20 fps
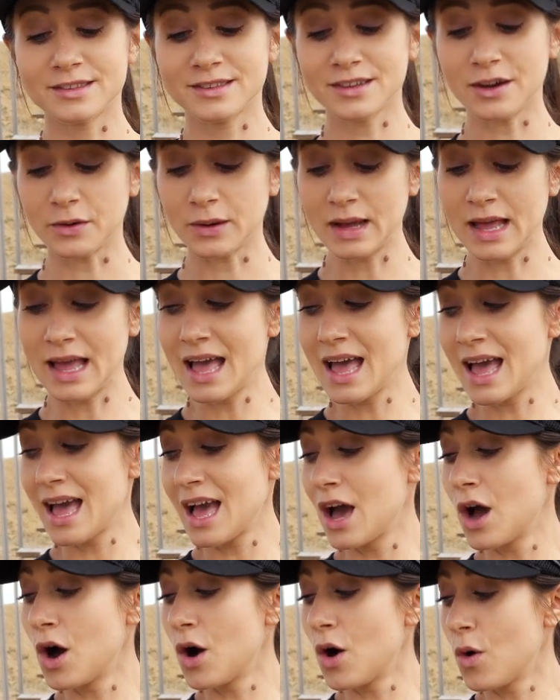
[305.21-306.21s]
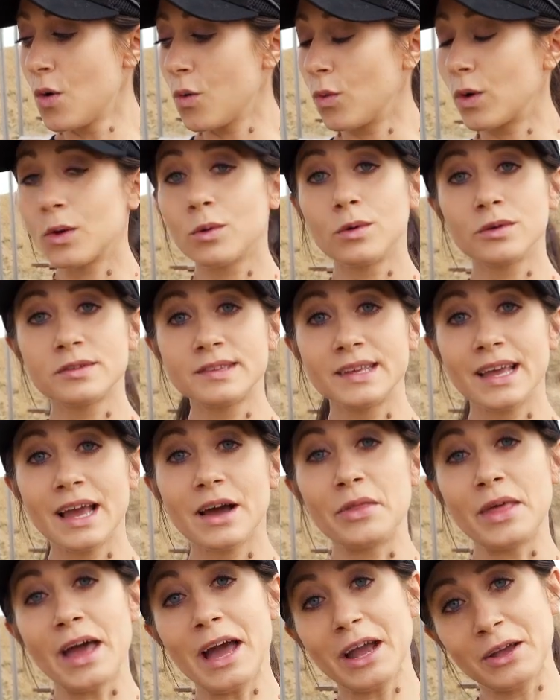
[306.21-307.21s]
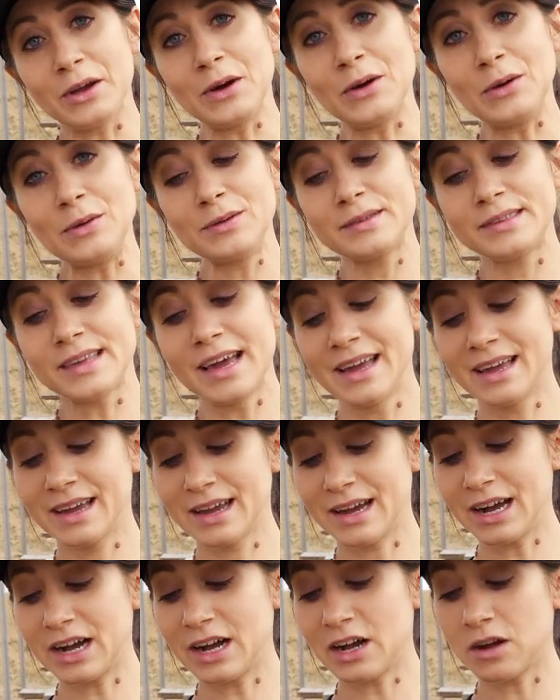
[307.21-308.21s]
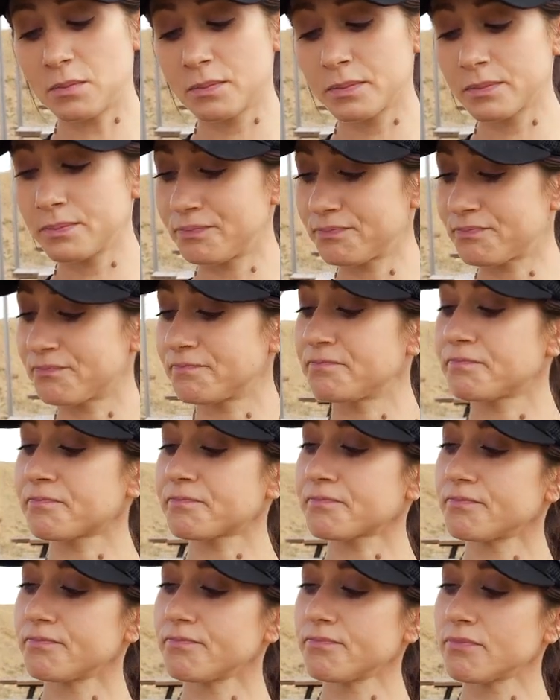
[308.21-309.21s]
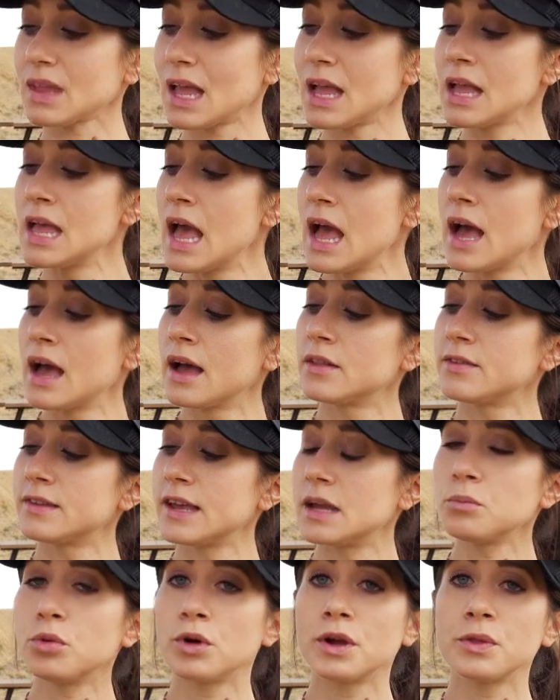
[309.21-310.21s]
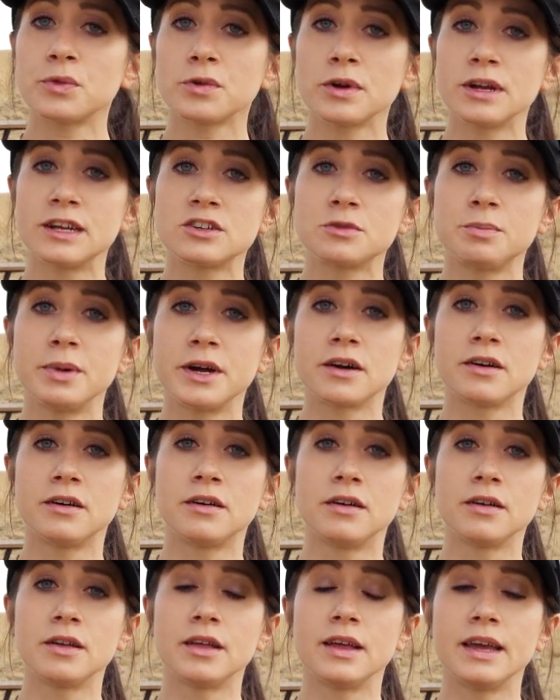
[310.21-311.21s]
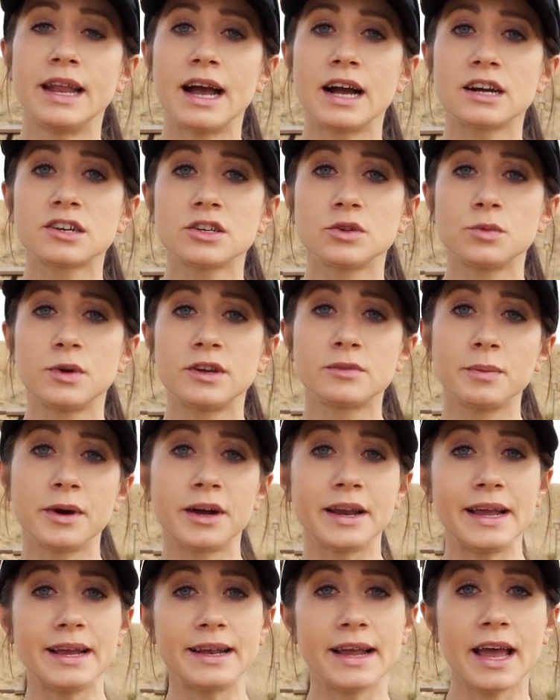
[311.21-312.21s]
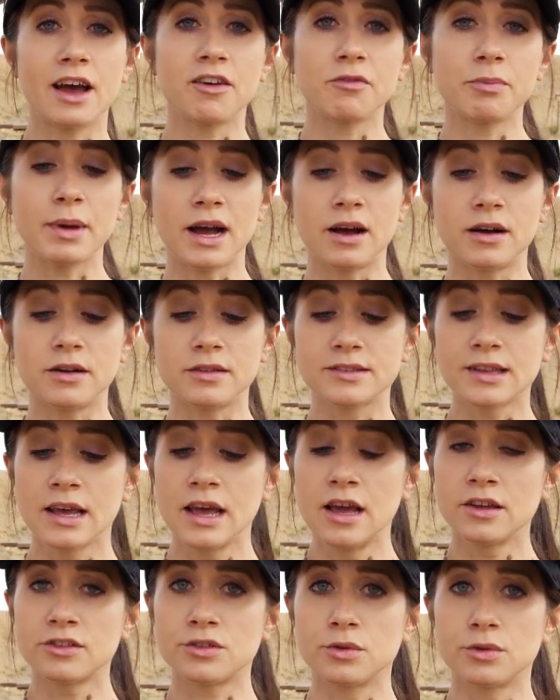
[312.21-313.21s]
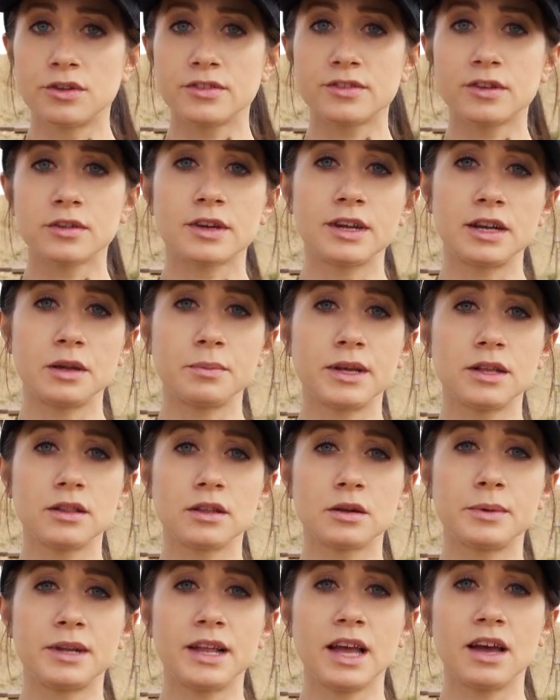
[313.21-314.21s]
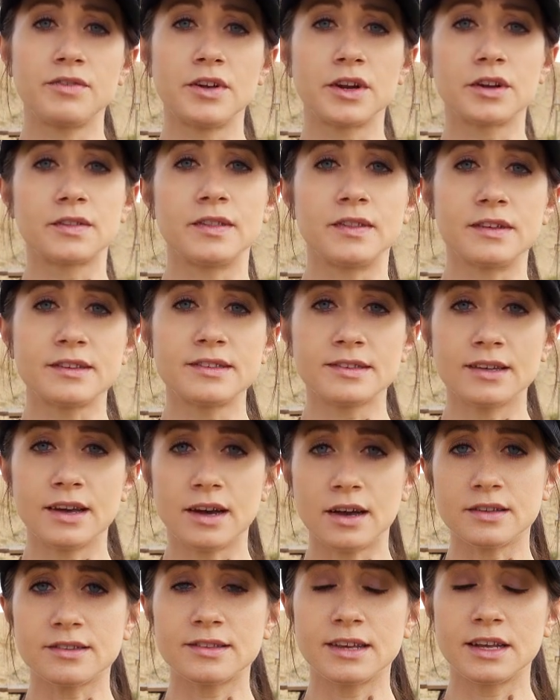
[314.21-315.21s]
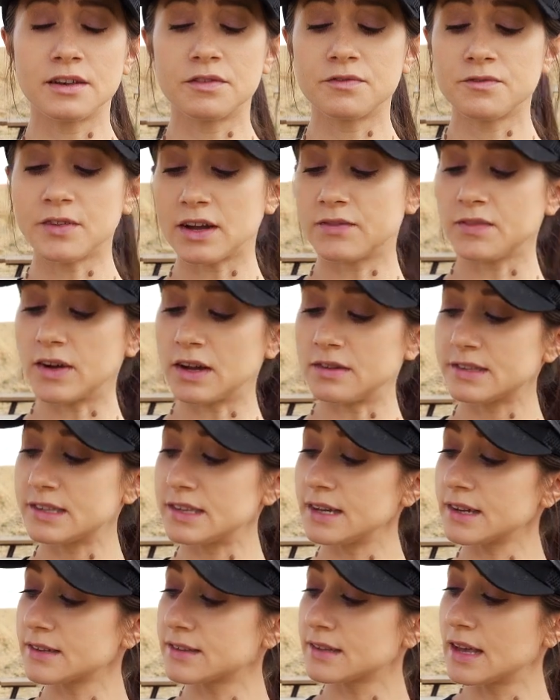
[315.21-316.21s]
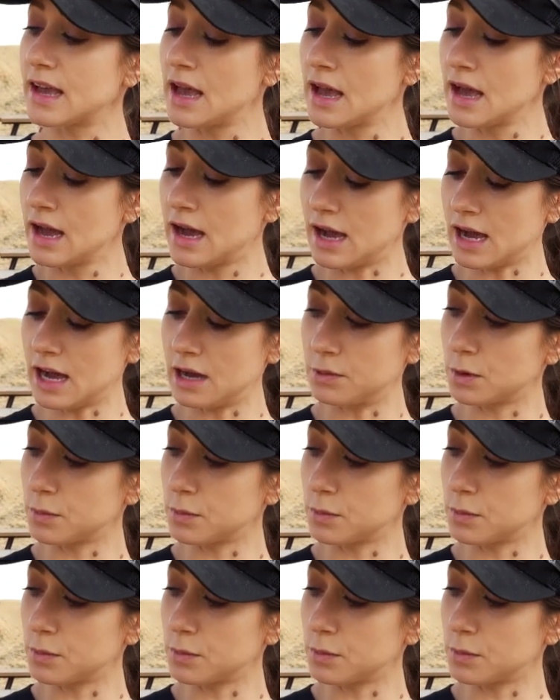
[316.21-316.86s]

So we will see how that goes. 10.3 inch barrel. It actually weighs about 8.5 pounds. So it is gonna be a little bit heavier than this Satan 5.56.